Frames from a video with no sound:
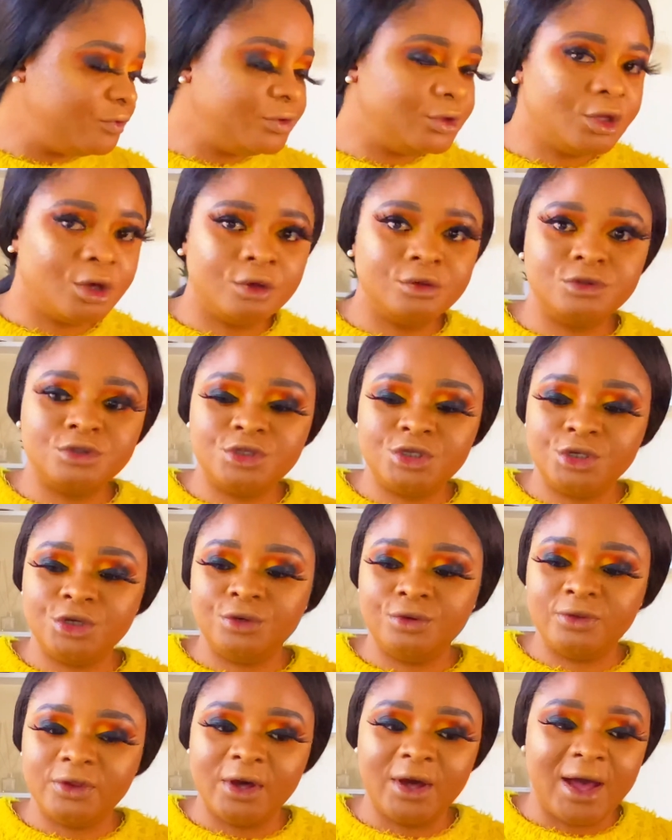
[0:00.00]
on
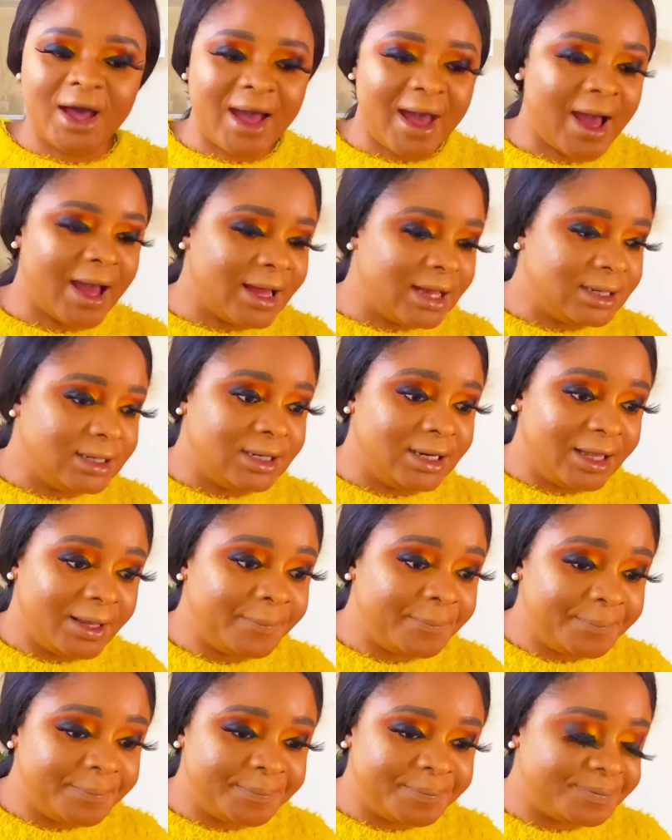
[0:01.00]
to the
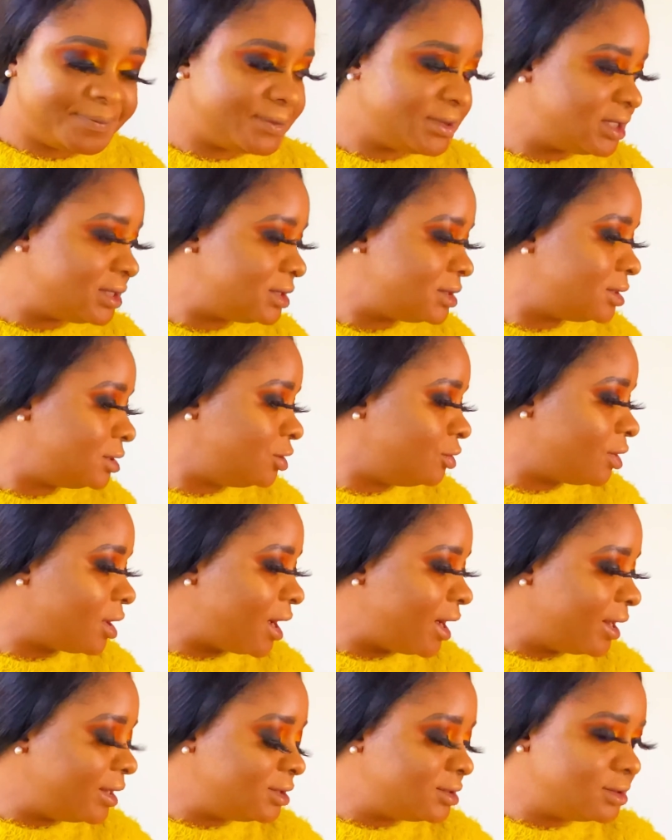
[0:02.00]
lips. You
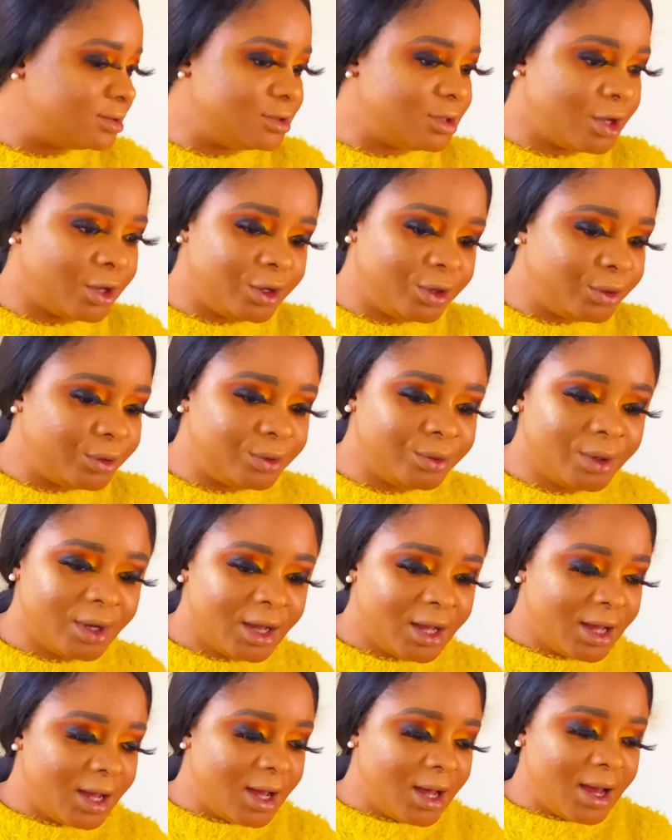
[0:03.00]
guys know
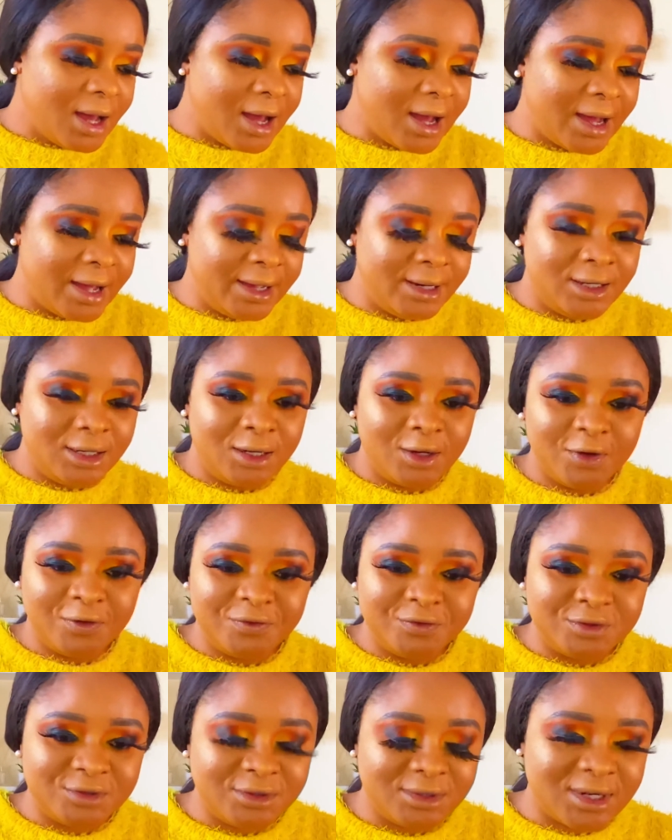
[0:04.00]
I love
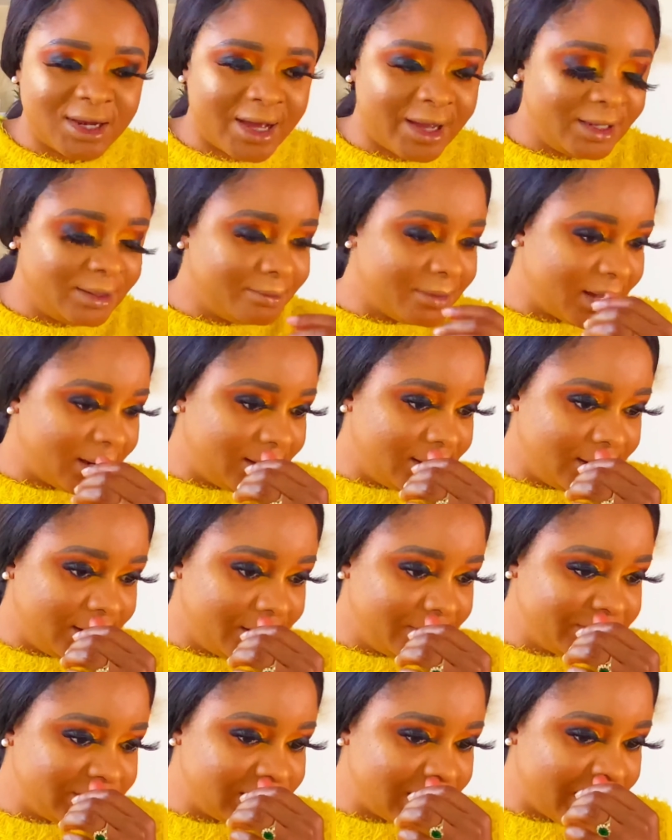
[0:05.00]
to line my
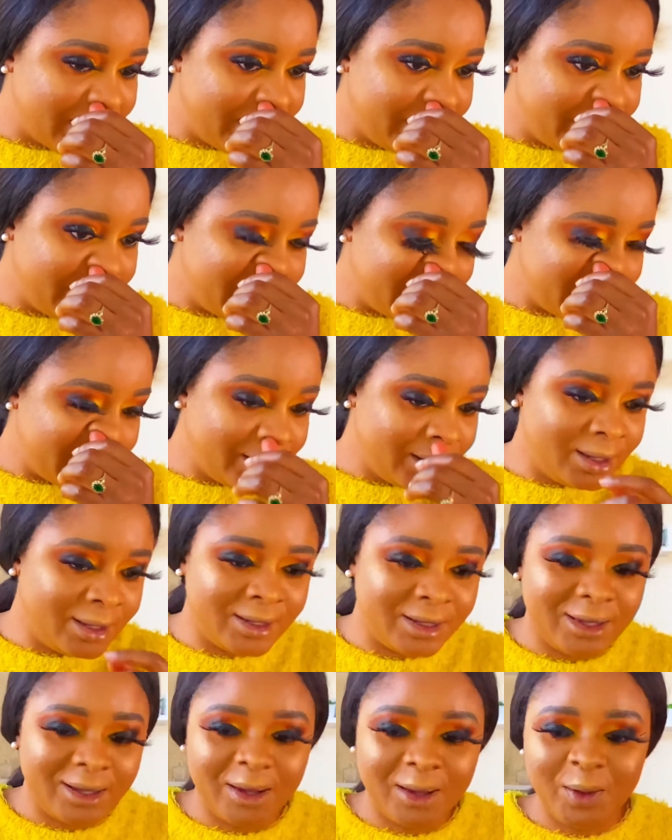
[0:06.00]
lips like
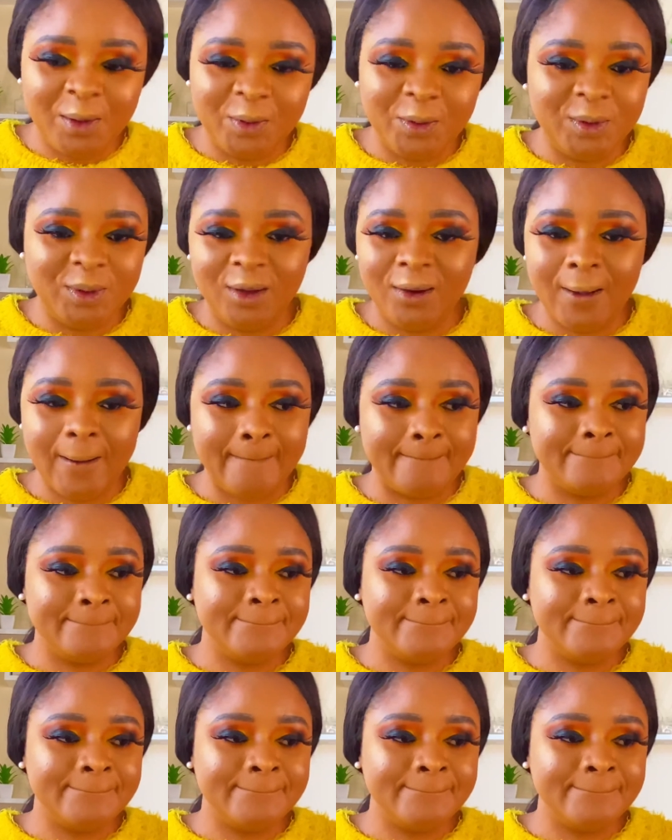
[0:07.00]
a whole lot.